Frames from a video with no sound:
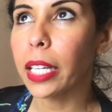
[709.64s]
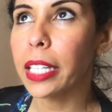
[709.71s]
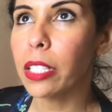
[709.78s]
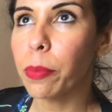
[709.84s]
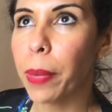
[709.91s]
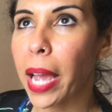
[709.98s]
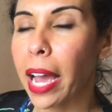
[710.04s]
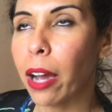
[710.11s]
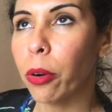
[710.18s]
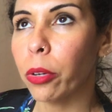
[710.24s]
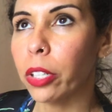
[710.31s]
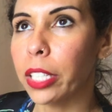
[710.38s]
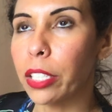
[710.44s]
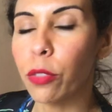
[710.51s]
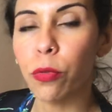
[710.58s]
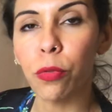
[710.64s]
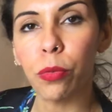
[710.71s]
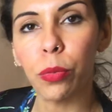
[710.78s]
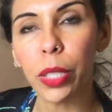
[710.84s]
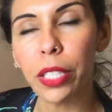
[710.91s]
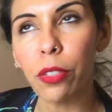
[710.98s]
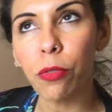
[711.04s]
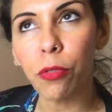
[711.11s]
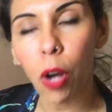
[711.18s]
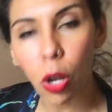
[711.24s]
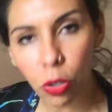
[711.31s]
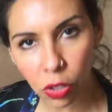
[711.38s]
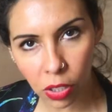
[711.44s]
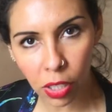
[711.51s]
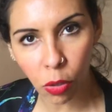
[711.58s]
his power is
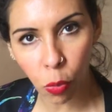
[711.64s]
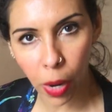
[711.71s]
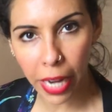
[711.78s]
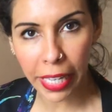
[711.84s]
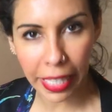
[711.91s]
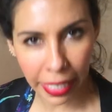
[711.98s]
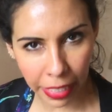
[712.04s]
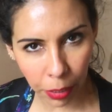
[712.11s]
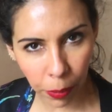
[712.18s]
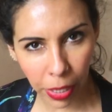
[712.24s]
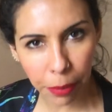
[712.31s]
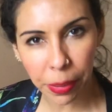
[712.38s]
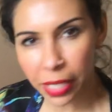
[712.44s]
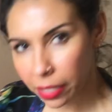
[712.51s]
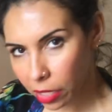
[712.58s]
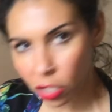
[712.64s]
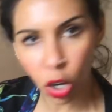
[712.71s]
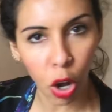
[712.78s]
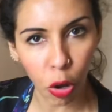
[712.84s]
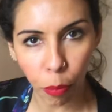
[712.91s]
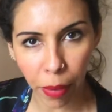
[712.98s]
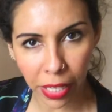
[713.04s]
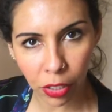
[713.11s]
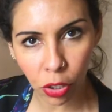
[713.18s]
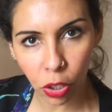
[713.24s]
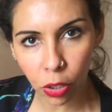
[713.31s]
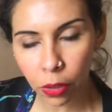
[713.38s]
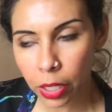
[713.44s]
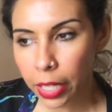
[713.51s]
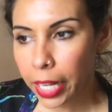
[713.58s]
false in a way anyway, because it's all
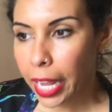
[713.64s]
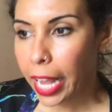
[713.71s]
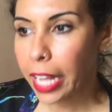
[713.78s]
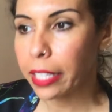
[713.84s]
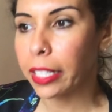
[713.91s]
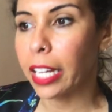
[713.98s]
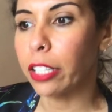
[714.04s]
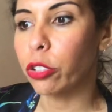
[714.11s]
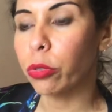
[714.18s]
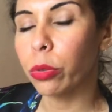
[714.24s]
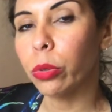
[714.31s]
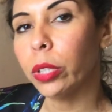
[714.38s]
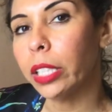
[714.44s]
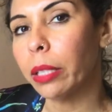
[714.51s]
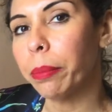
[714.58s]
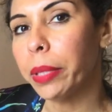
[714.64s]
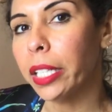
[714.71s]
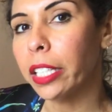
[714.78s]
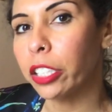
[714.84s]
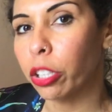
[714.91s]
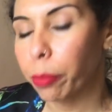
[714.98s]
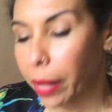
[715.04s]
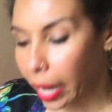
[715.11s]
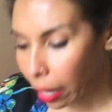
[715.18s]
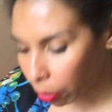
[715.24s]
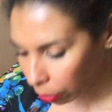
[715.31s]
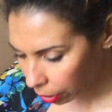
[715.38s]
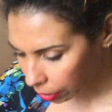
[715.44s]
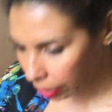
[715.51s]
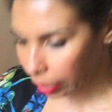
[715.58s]
mental, and that truly to be in your
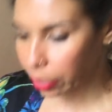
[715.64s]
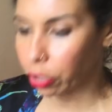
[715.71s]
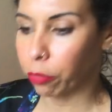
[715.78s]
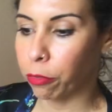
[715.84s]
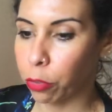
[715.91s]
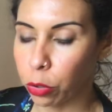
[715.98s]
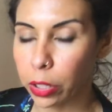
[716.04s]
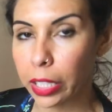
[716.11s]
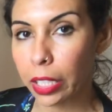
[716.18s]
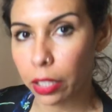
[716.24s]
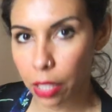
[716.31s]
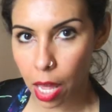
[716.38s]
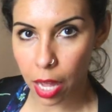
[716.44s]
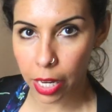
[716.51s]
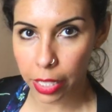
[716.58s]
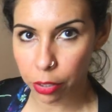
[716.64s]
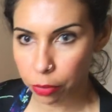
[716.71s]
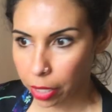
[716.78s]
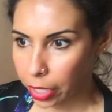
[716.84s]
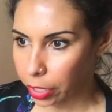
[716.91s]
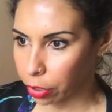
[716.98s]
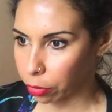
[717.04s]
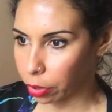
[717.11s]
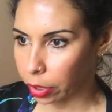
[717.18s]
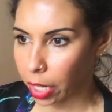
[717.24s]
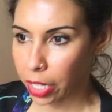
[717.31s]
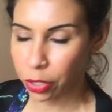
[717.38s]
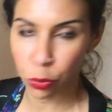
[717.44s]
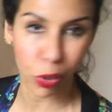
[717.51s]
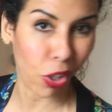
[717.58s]
power is that you're fully aligned, right? You're
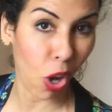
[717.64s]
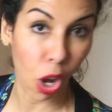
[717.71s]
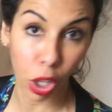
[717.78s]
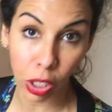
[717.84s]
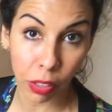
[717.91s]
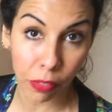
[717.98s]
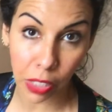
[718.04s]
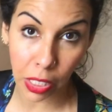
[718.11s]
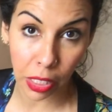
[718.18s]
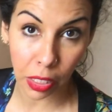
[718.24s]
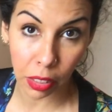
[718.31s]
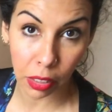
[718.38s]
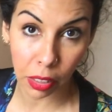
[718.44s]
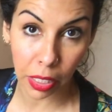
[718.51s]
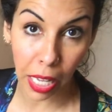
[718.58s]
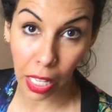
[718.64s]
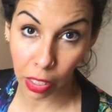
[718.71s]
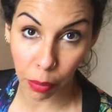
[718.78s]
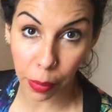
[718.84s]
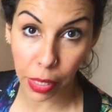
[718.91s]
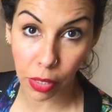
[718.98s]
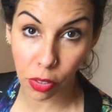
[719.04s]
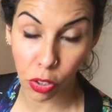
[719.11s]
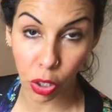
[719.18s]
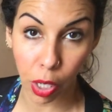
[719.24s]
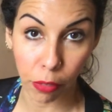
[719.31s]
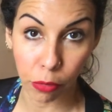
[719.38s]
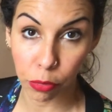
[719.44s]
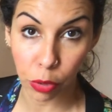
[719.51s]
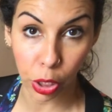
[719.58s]
aligned with all of the elements. You
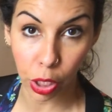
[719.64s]
have,